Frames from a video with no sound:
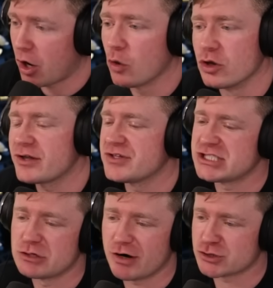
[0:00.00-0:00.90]
Oh, look at the
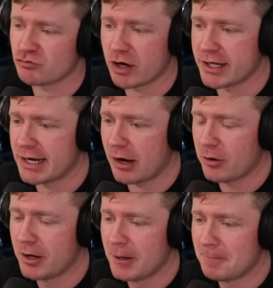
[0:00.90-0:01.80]
T-Rex running now.
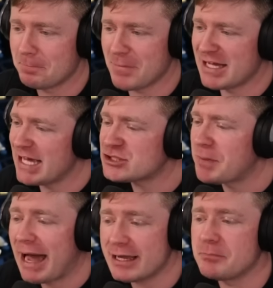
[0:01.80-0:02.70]

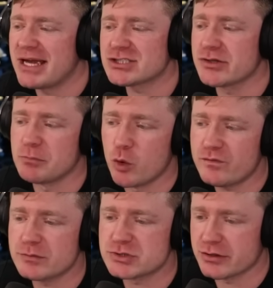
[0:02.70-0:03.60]
I can basically move
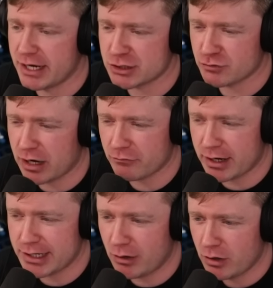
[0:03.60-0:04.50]
him to the next round
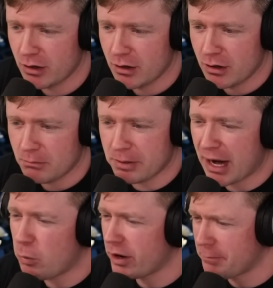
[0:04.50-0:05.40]
right now, but
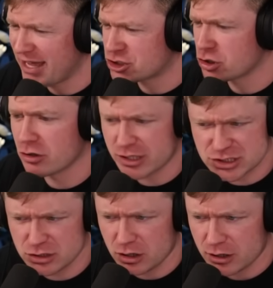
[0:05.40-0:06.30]
I want to make sure,
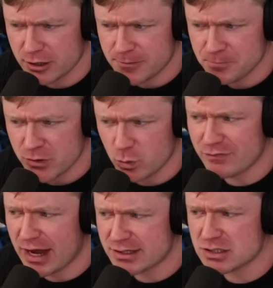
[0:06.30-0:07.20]
because look,
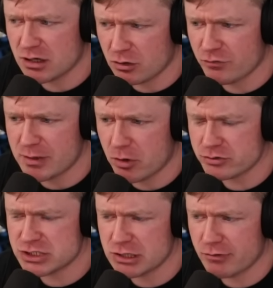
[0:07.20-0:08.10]
we've got a
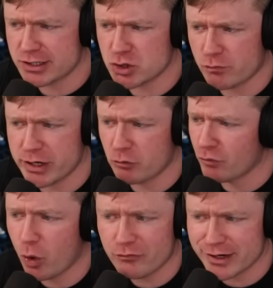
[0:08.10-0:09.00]
Rebirth T-Rex over here
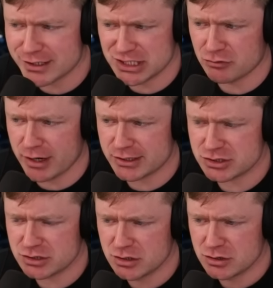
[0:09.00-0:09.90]
roaring at
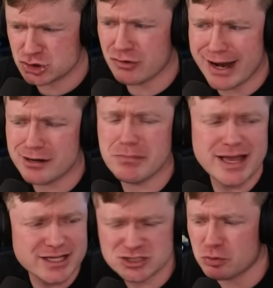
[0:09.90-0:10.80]
D-Rex, trying to
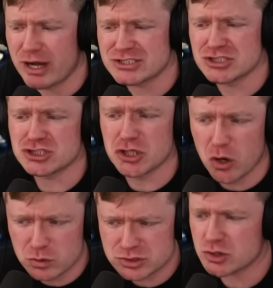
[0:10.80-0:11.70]
make his presence known.